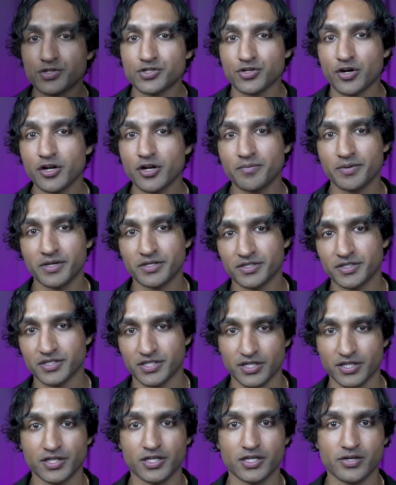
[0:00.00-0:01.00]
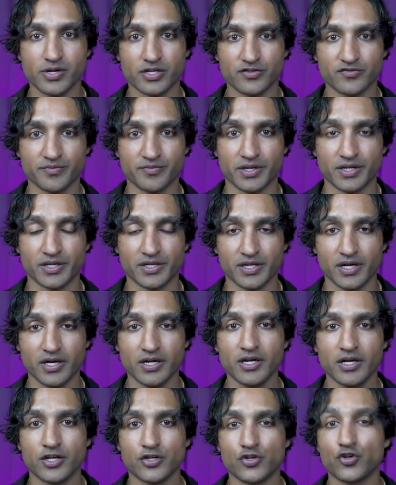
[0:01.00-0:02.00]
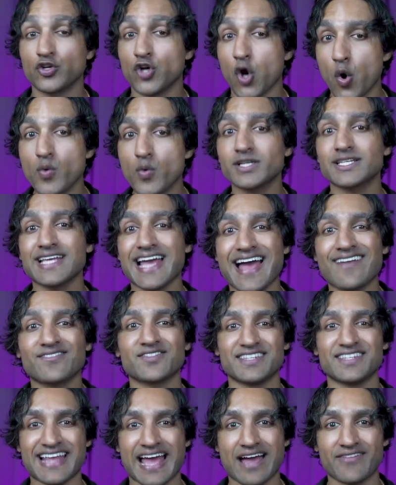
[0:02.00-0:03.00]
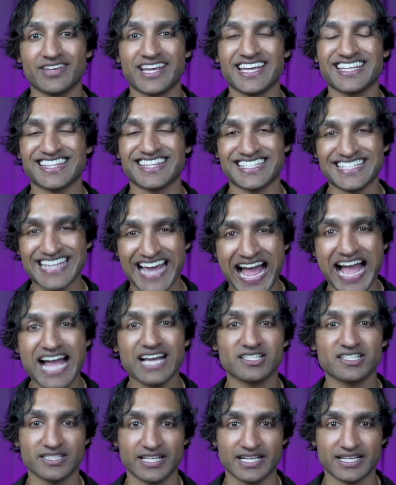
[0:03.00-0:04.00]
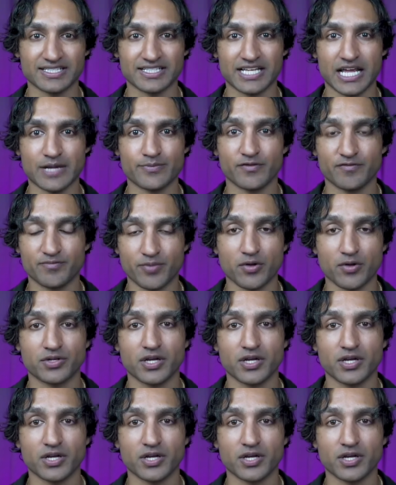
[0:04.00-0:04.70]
start a business in the US from India, you're going to have to navigate the tax landscape of both